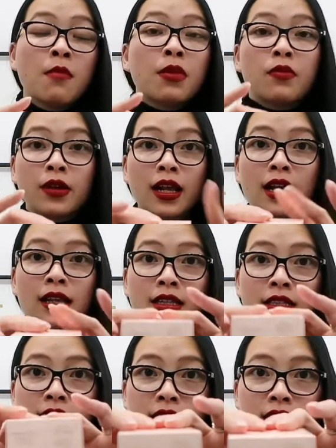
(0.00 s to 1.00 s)
but
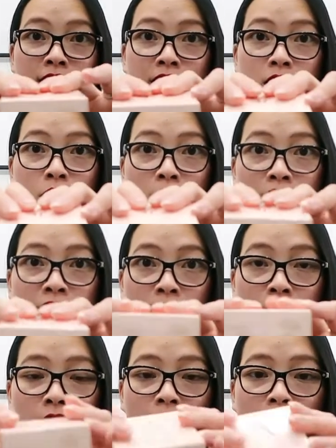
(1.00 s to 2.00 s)
regardless, this is still a
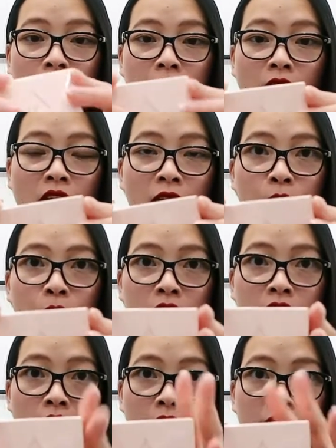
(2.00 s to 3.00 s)
very like high
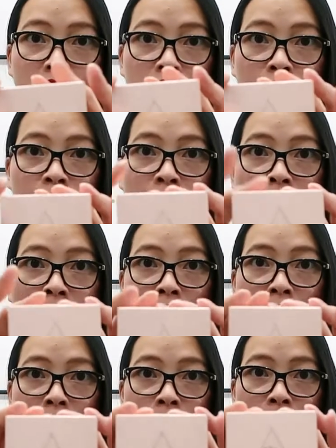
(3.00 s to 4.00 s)
price item.
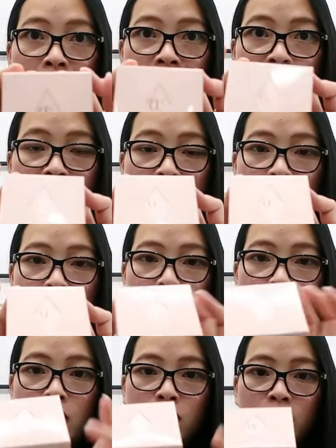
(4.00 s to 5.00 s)
I think the
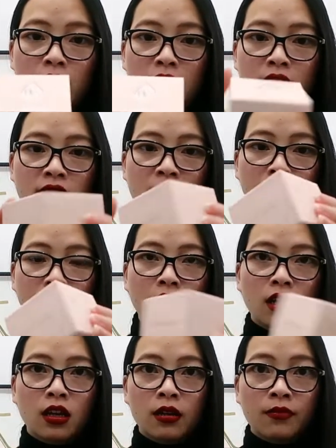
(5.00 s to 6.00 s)
30ml is like
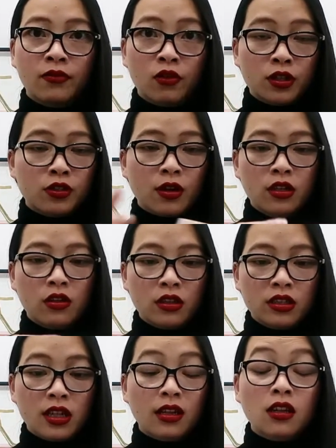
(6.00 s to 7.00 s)
for Australian
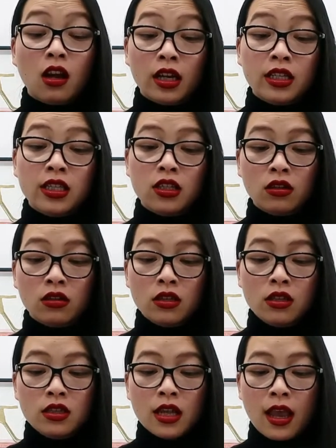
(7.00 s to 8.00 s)
dollars, like
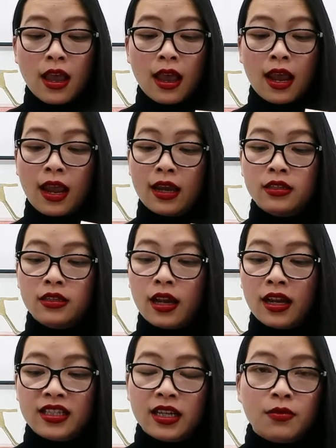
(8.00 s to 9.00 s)
$90. And
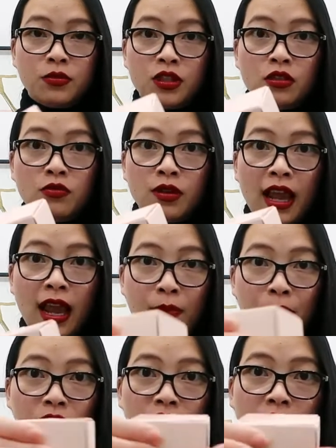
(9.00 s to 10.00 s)
like I said, I'm just really
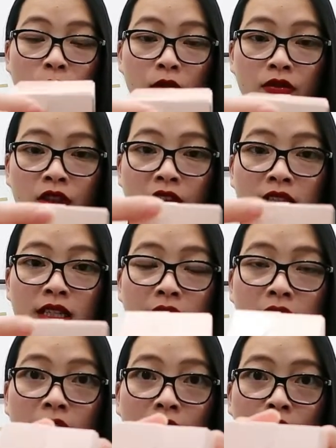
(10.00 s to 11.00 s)
happy to get one of these,
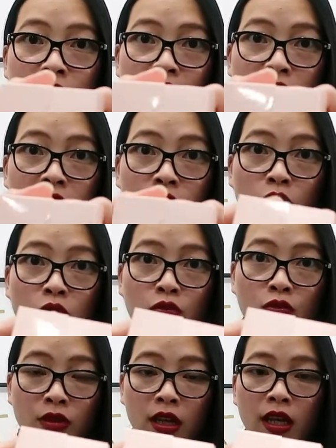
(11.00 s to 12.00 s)
and it comes in this
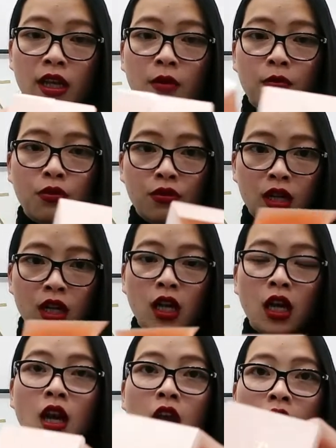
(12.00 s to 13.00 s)
really
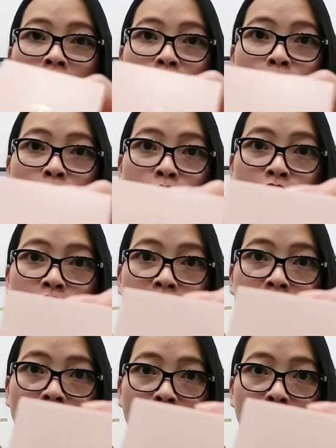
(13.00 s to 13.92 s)
pretty gorgeous